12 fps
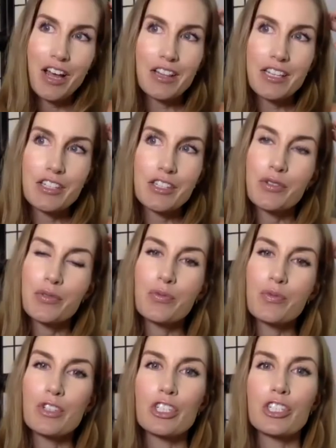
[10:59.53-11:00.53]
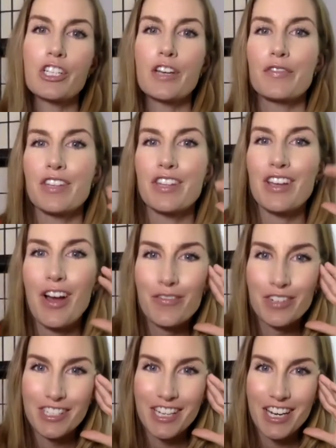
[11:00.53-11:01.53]
let's shift the
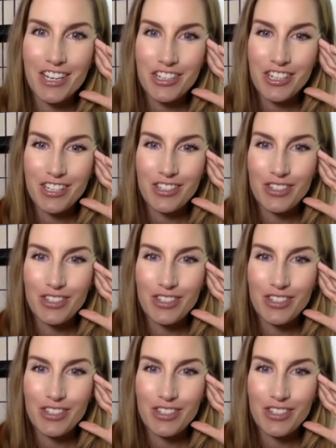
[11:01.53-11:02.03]
conversation